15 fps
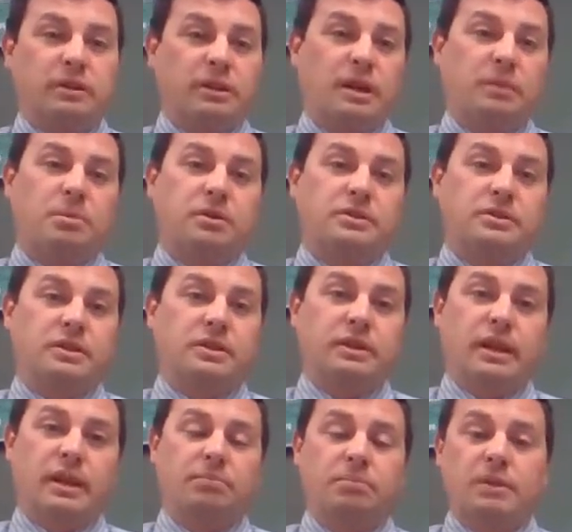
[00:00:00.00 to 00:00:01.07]

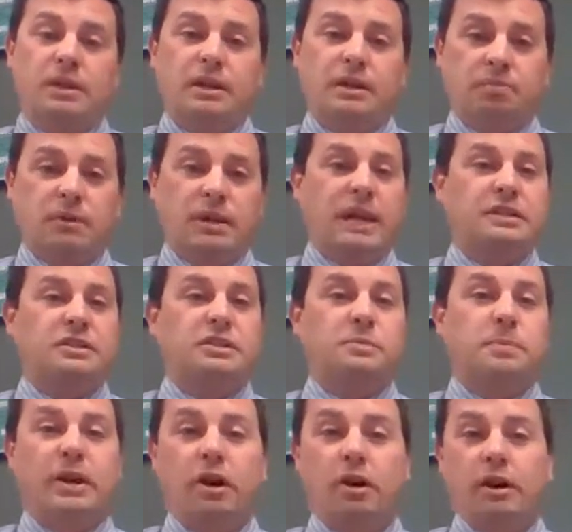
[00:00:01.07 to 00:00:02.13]
The case has
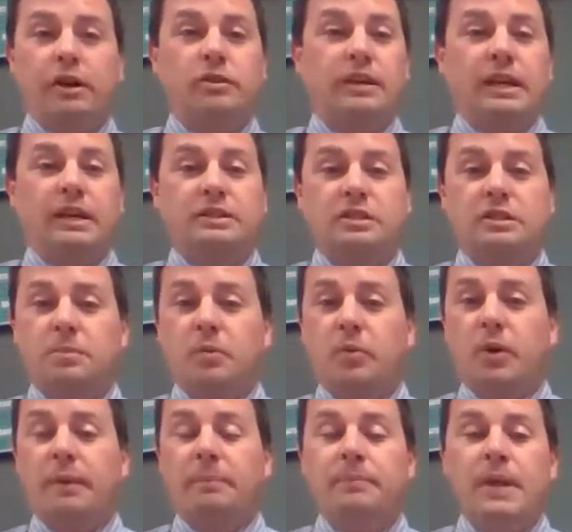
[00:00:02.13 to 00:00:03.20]
been argued, the case has been
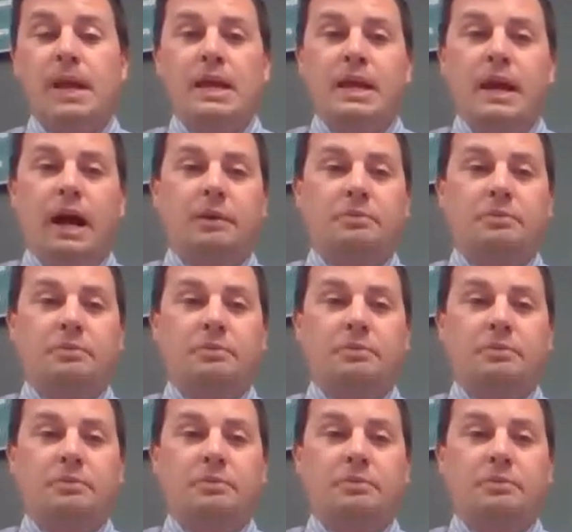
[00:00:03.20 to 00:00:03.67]
won.